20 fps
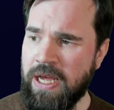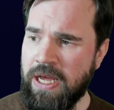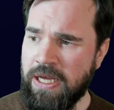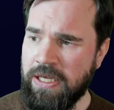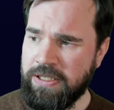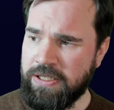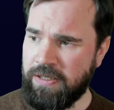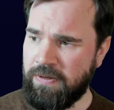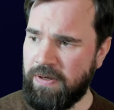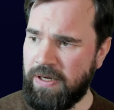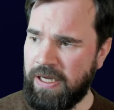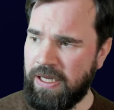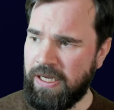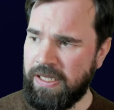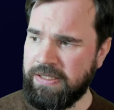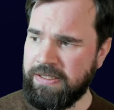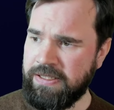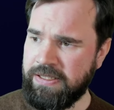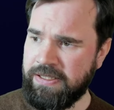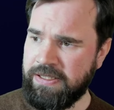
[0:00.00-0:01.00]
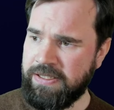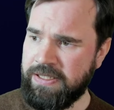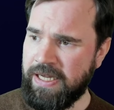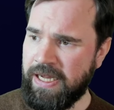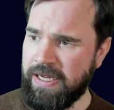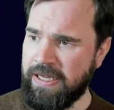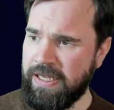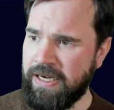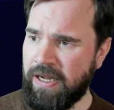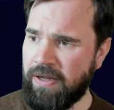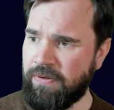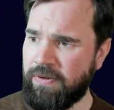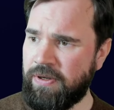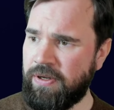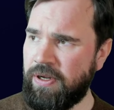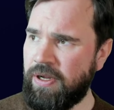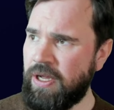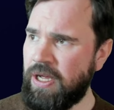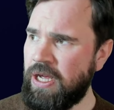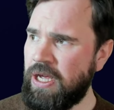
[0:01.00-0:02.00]
So let's check it out.
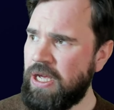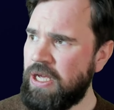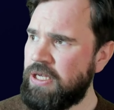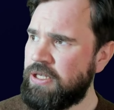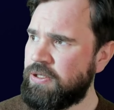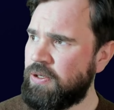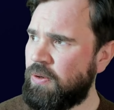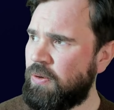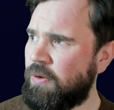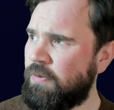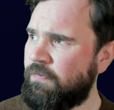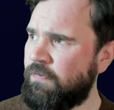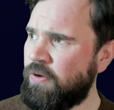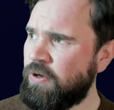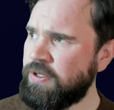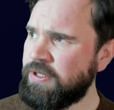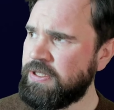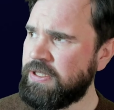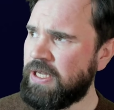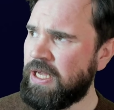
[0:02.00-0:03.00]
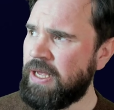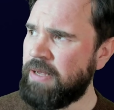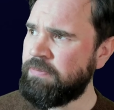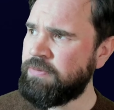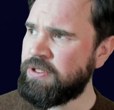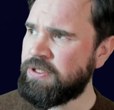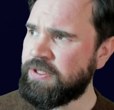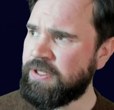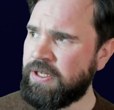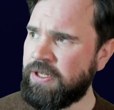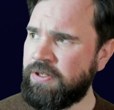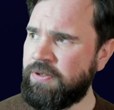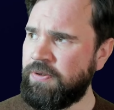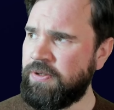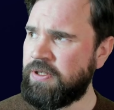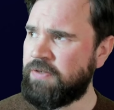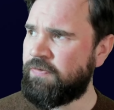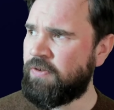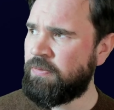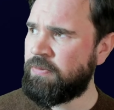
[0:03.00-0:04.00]
So first, I'm just going to do
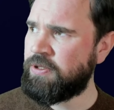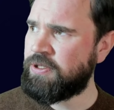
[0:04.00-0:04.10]
this from the